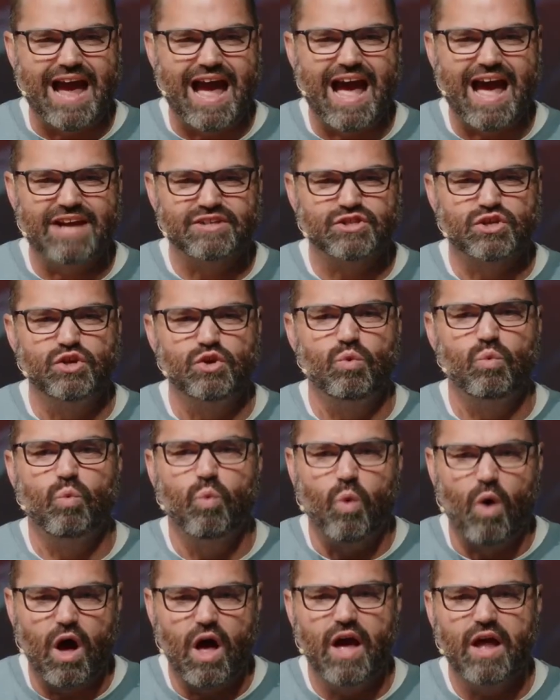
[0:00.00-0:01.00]
ask you,
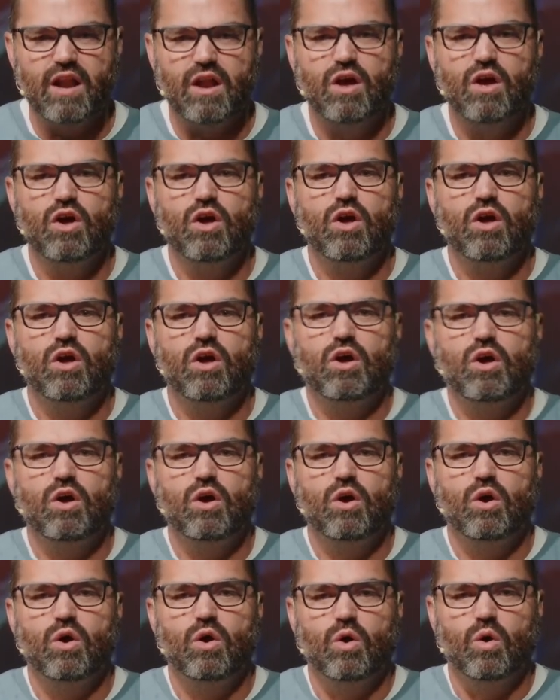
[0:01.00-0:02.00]
what
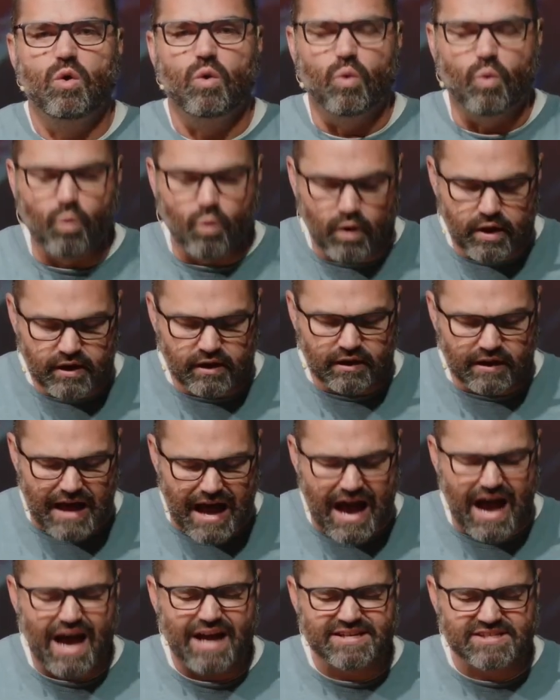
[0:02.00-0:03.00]
will
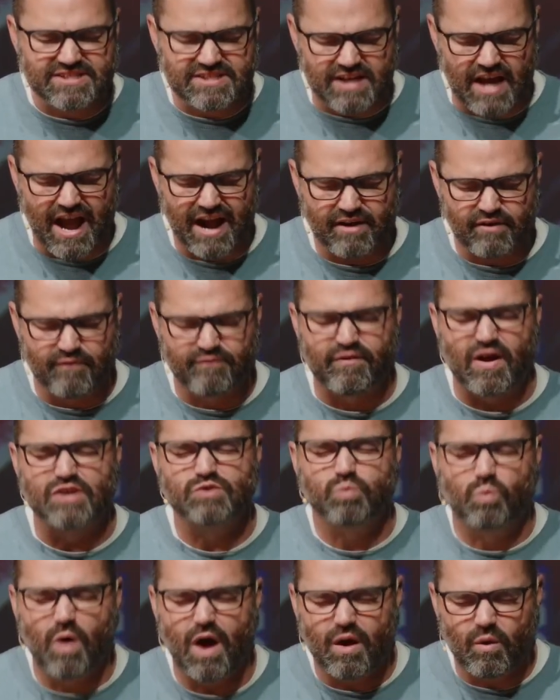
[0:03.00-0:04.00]
I sacrifice?
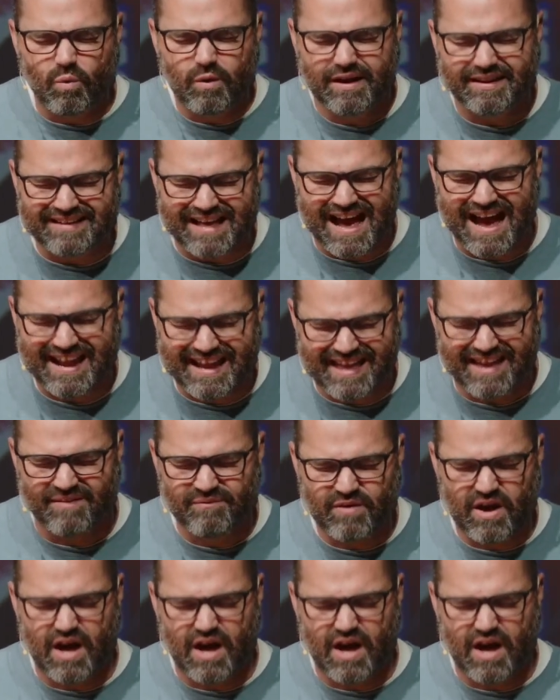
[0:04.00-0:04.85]
What will I give